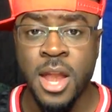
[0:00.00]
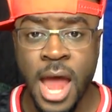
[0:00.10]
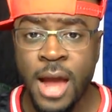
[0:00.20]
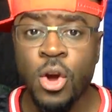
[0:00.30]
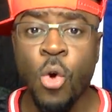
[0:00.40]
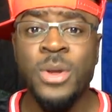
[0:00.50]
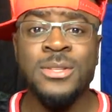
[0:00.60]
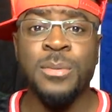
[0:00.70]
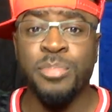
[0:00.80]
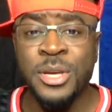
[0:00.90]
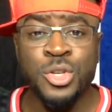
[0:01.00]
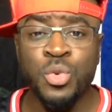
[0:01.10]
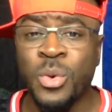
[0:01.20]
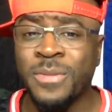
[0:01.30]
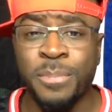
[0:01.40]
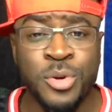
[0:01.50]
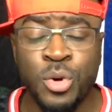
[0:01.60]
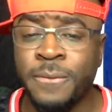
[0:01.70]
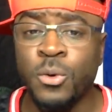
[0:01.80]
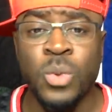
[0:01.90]
Not going to beat you with
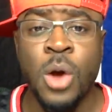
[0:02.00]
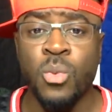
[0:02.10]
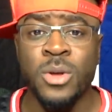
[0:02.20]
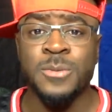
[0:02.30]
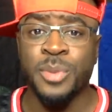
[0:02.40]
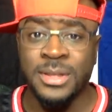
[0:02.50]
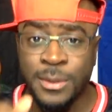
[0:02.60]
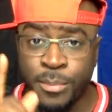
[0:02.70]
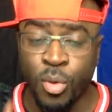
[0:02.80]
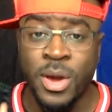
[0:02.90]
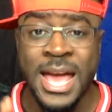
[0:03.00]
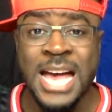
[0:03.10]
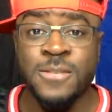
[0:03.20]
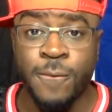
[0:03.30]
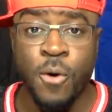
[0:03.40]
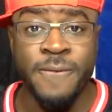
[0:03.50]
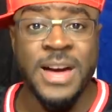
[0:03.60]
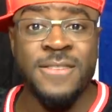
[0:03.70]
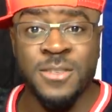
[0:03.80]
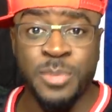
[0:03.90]
beautiful route runs, but the boy has
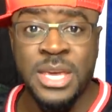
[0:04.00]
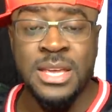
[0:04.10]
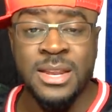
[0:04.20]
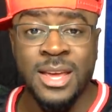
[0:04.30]
4-5 speed.